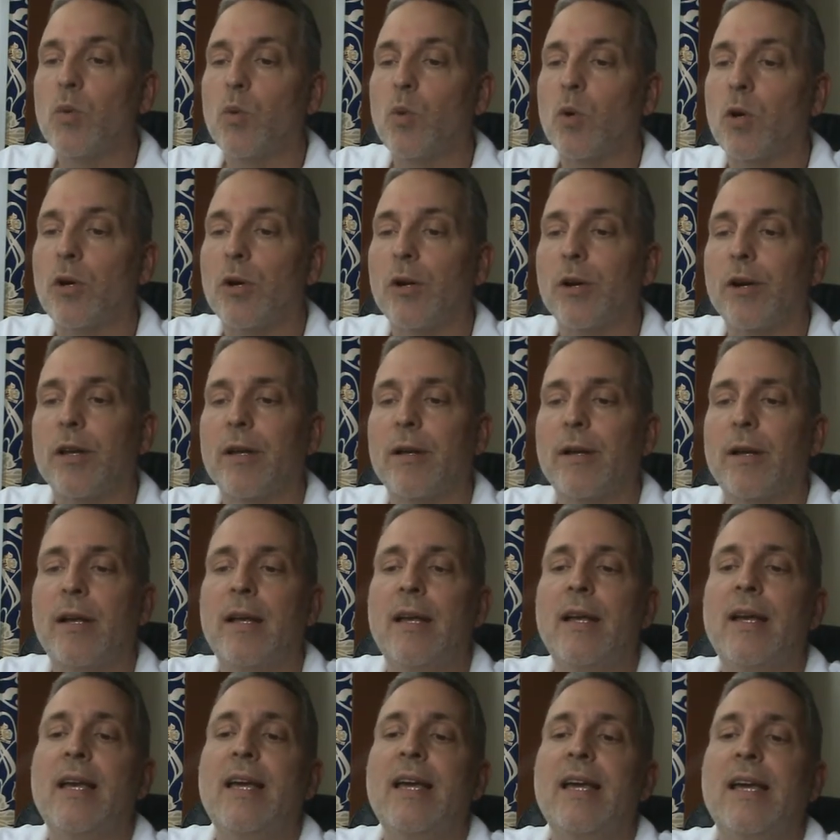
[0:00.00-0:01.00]
Word.
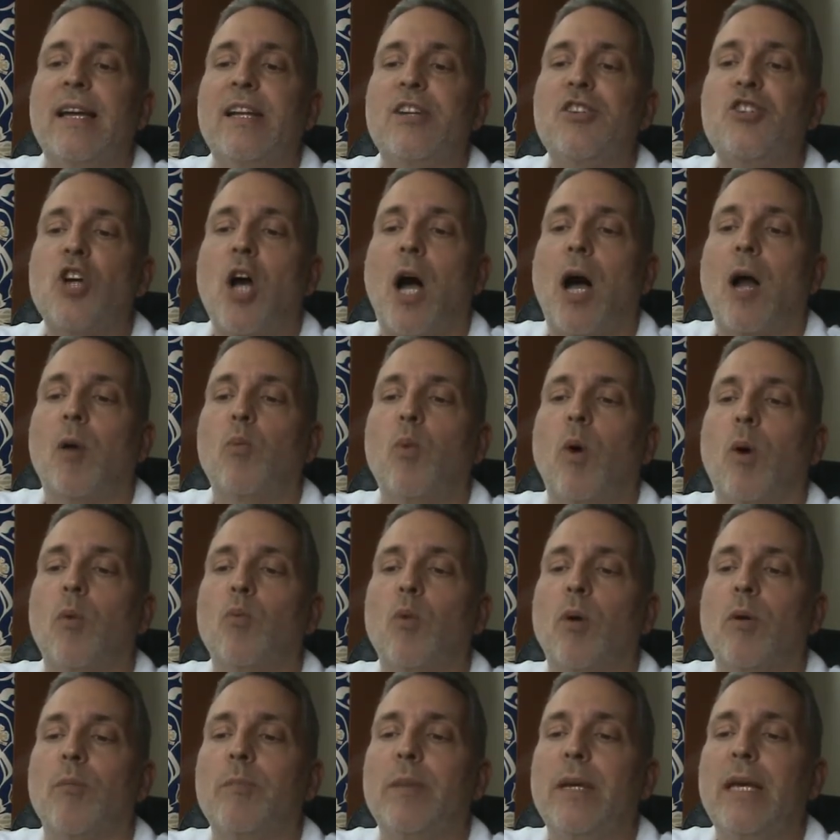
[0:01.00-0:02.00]
In John 1
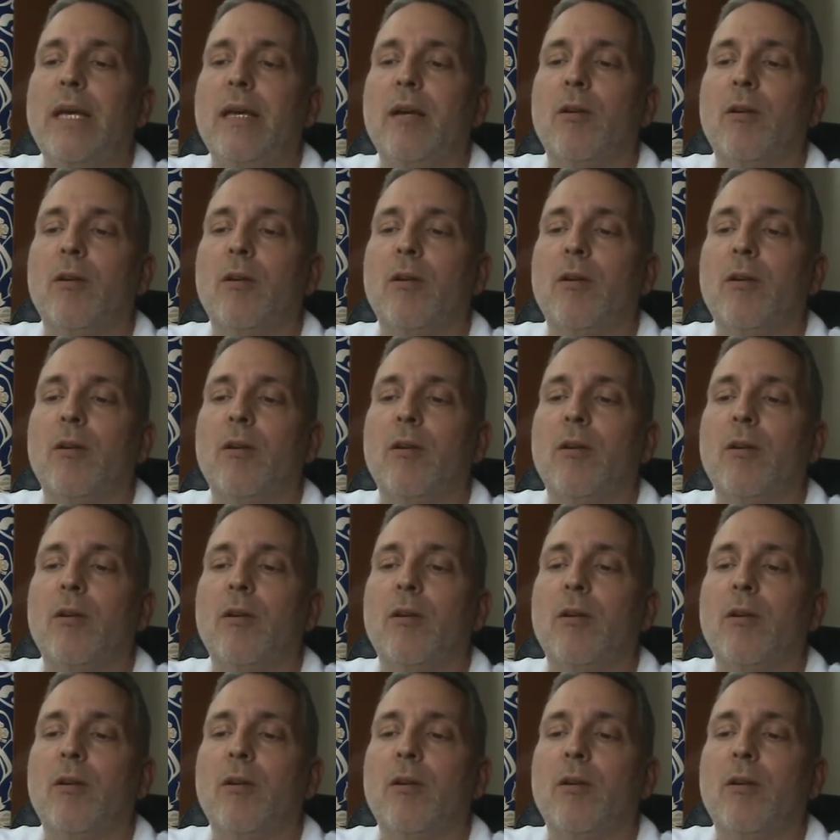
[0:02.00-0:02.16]
1b,